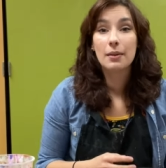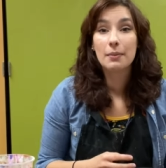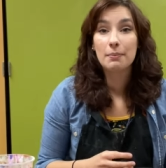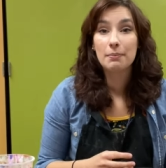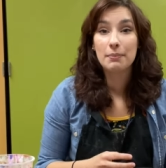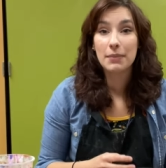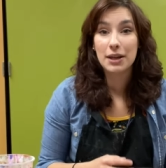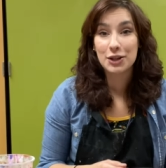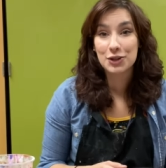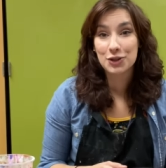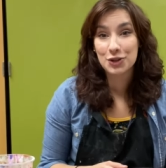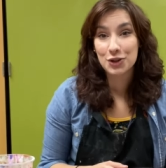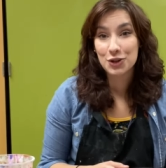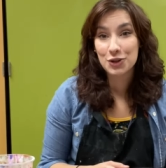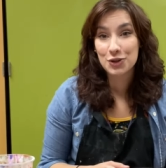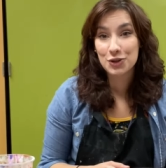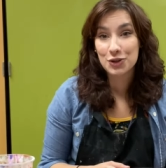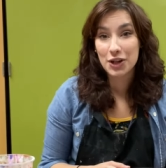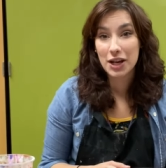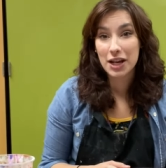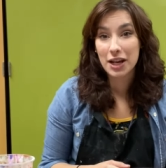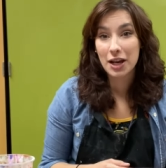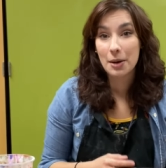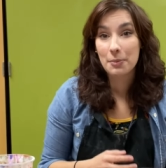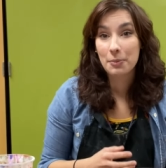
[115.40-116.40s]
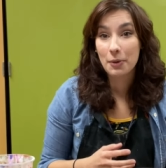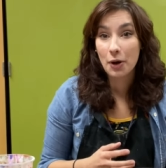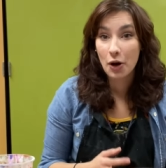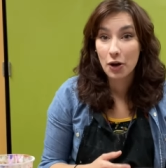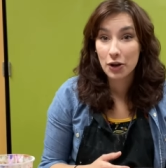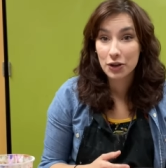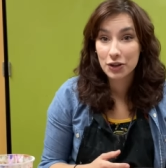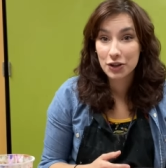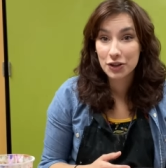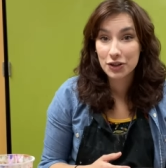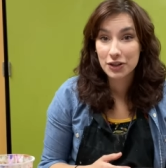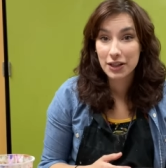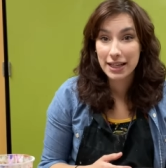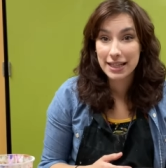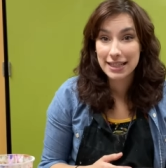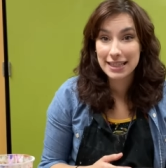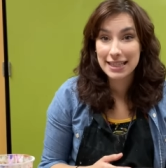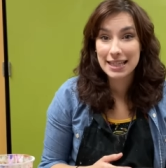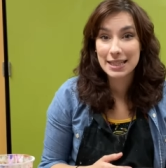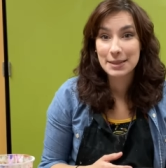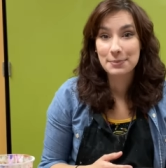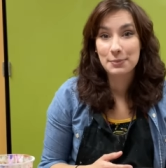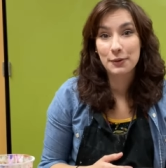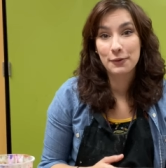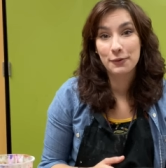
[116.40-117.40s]
Make sure you shake up all your
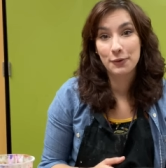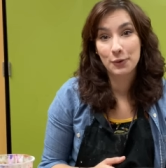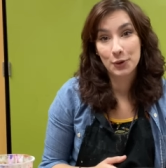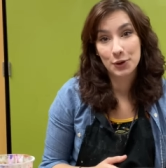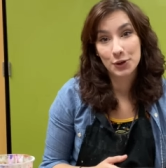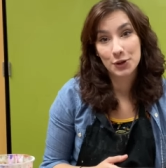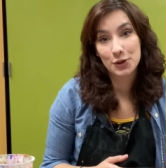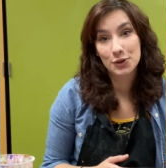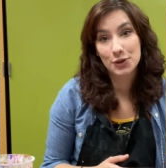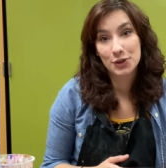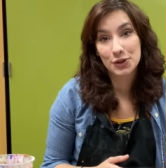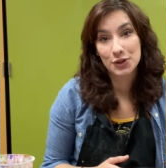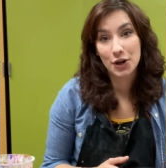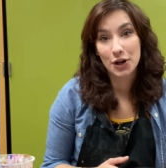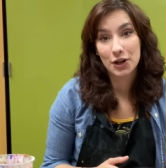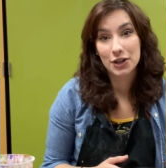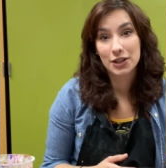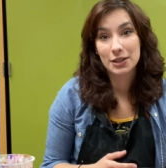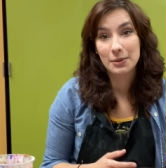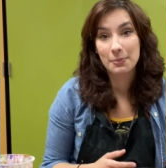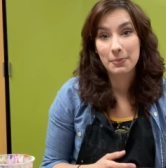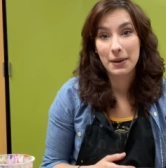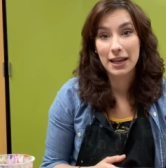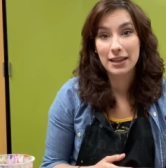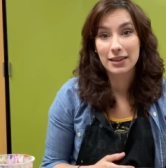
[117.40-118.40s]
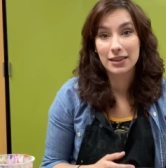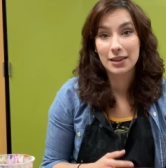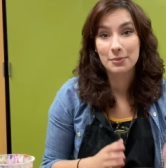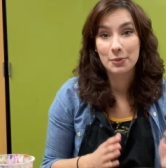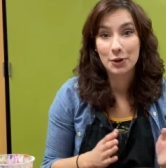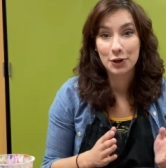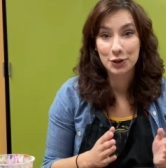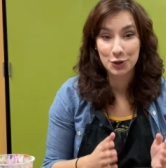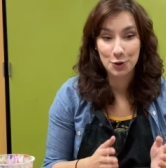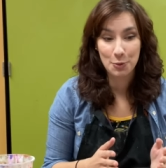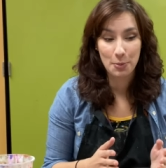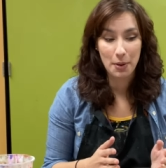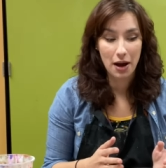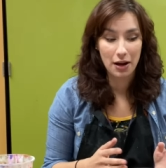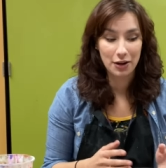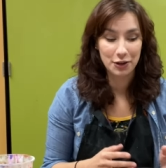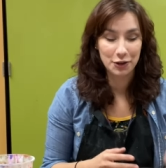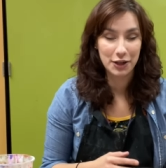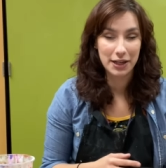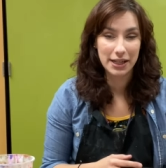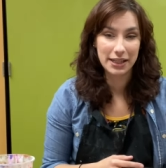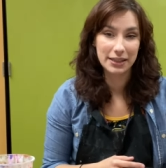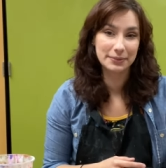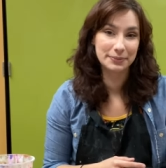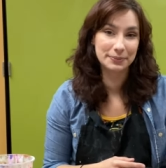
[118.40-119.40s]
glazes before you start to paint them on your
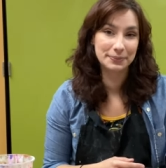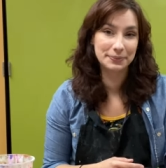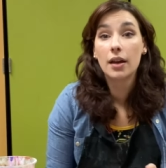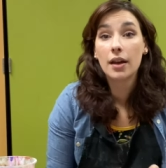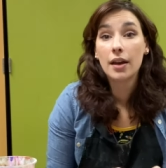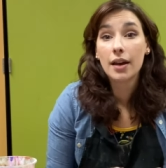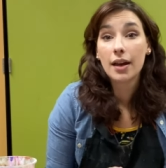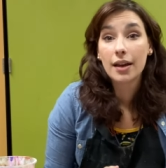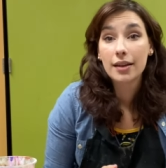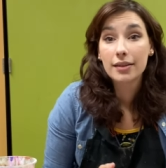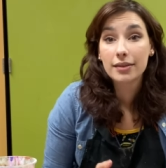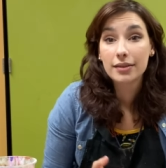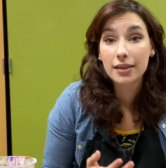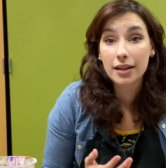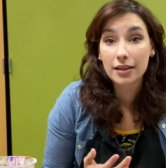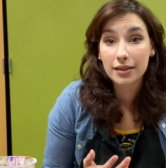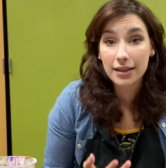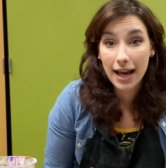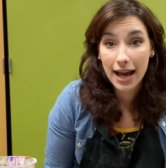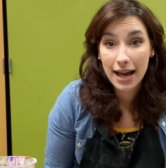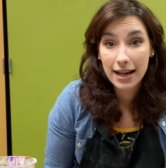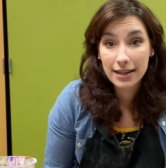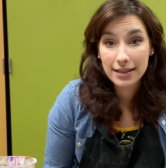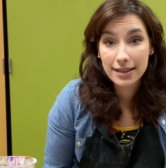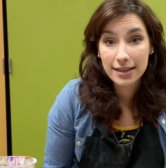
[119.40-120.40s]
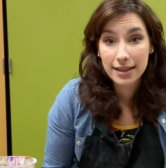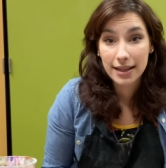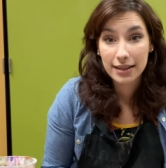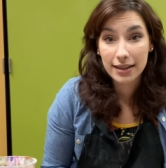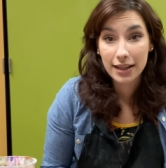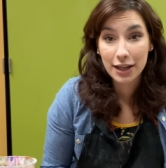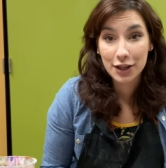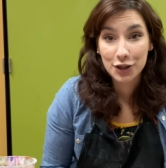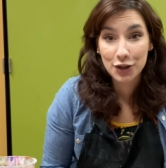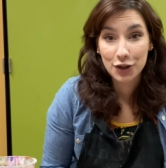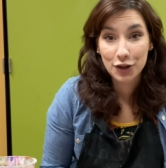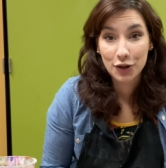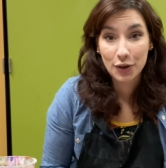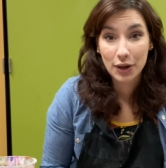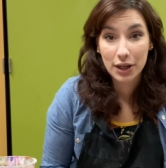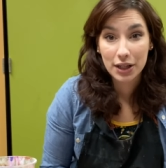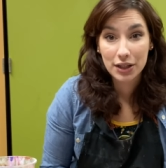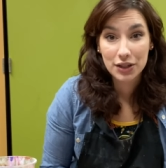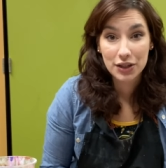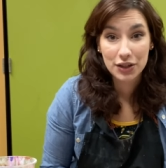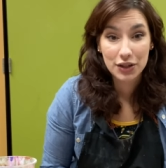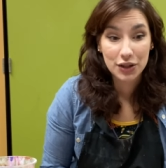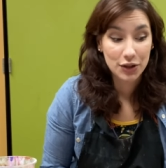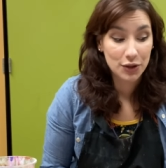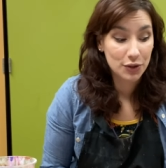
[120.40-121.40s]
pottery. The last thing that you're going
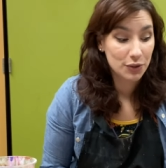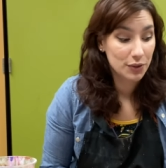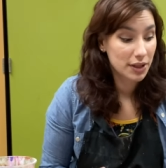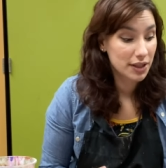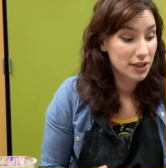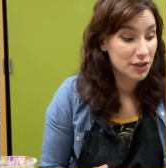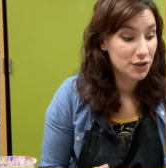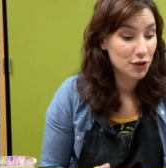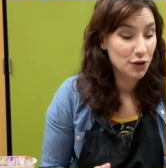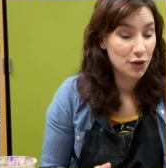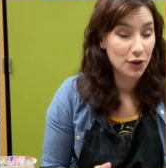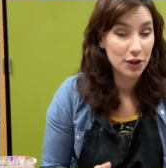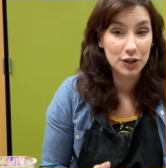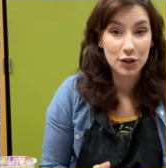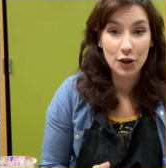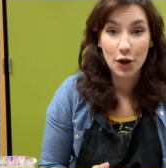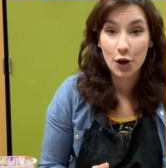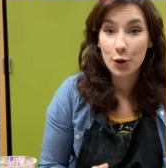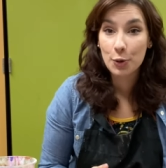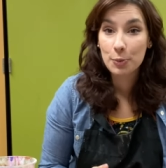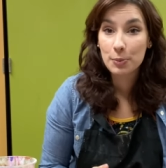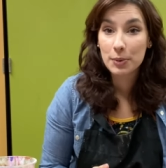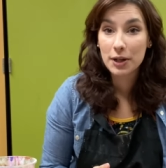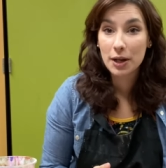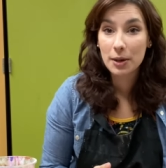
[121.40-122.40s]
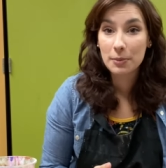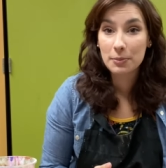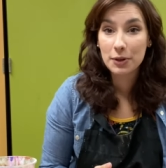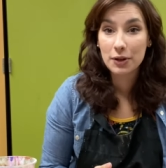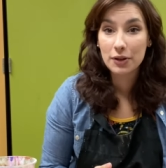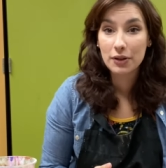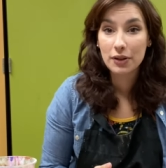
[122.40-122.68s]
to do is you're going to open up your